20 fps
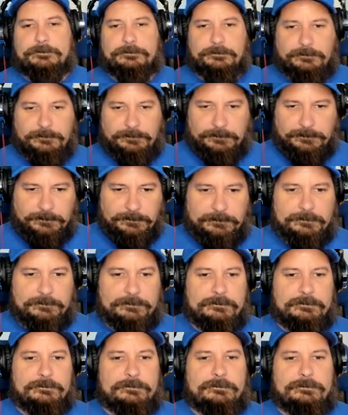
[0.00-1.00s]

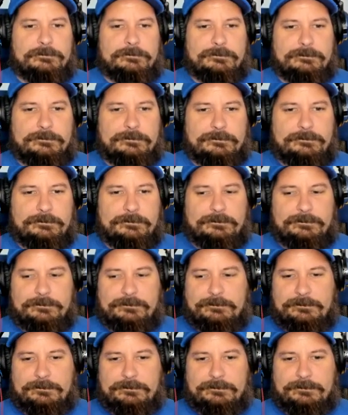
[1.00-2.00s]

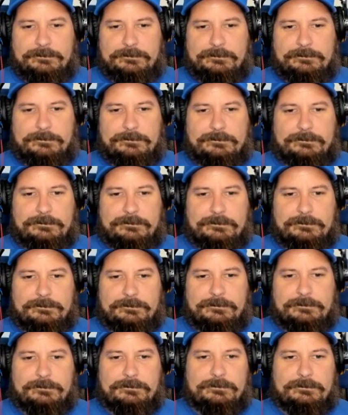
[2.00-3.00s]

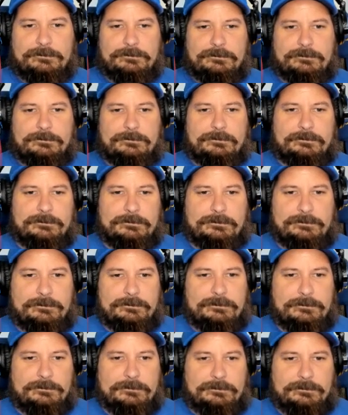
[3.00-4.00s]

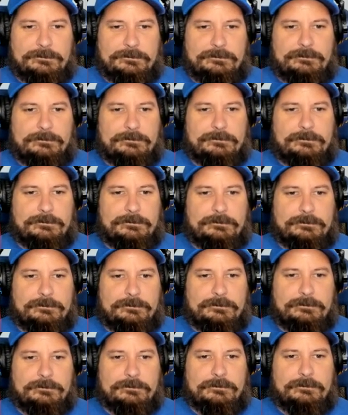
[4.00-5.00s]

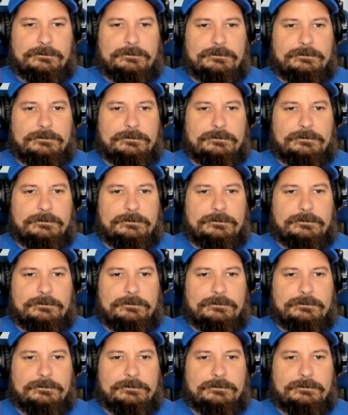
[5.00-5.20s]
(silent)